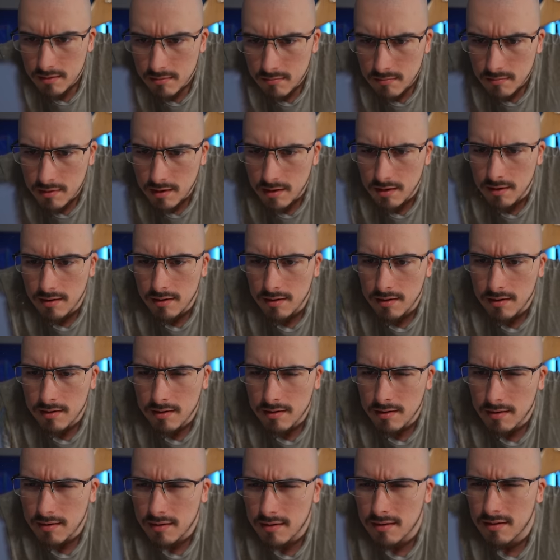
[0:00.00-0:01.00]
Wait.
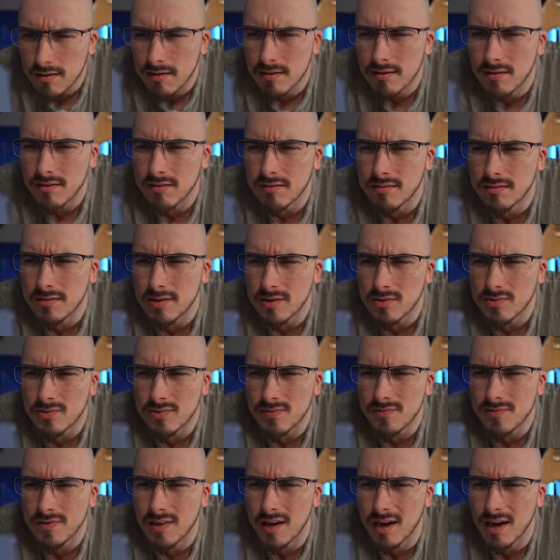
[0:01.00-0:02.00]
Don't
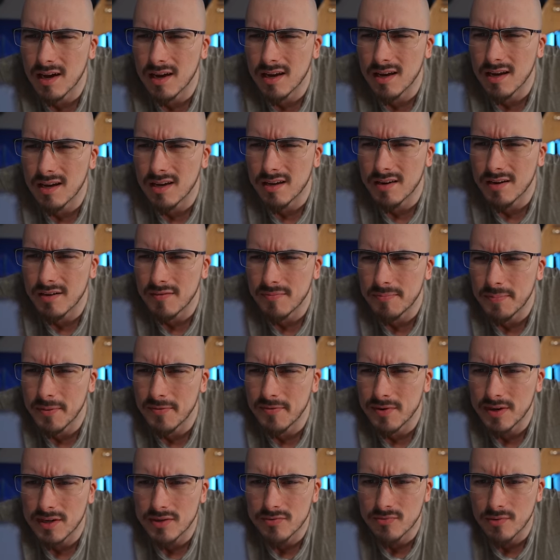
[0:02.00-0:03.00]
fly an
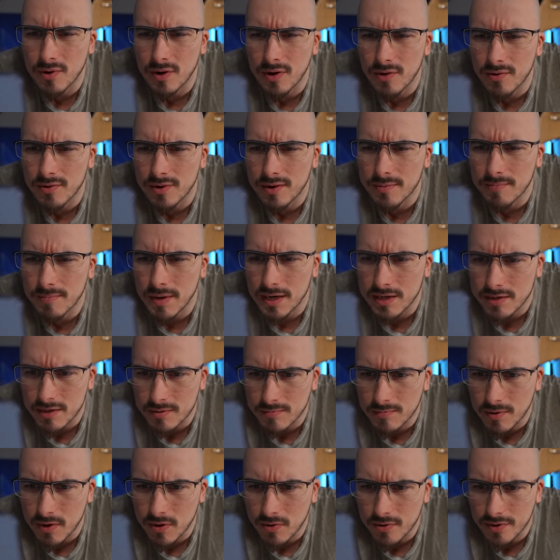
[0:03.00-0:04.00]
FPV drone in manual
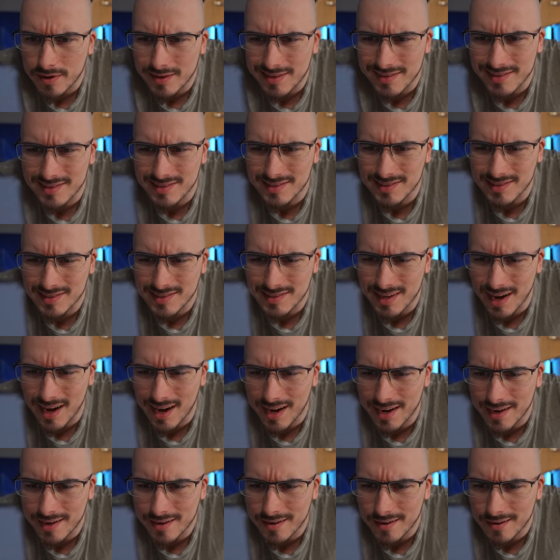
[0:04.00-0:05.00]
mode
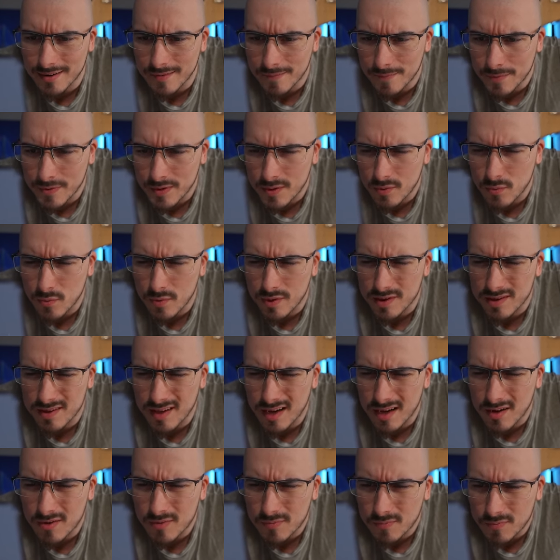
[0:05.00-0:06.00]
inside
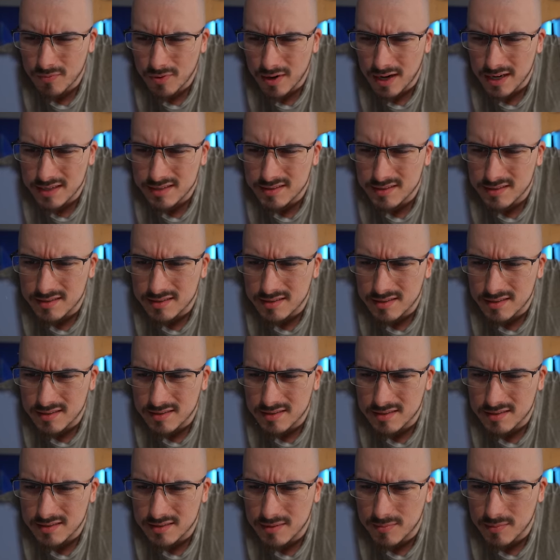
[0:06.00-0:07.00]
without practicing in a
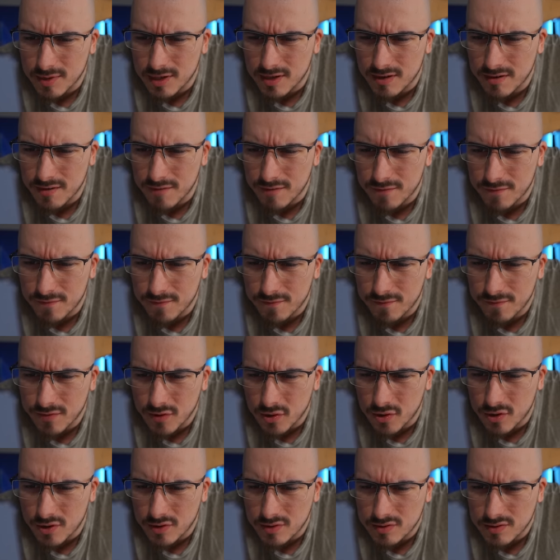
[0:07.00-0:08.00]
simulator
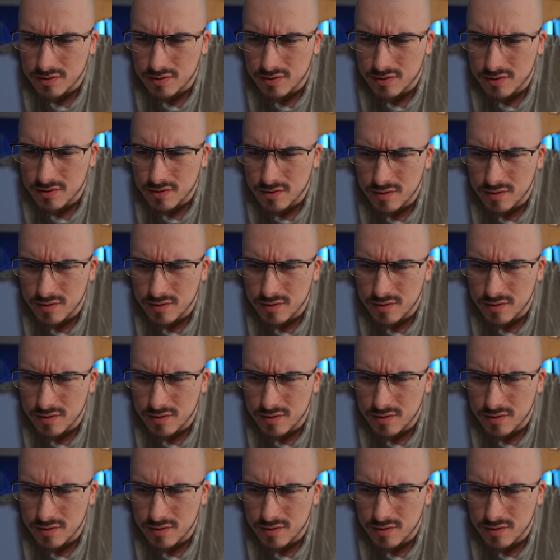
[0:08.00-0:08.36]
first.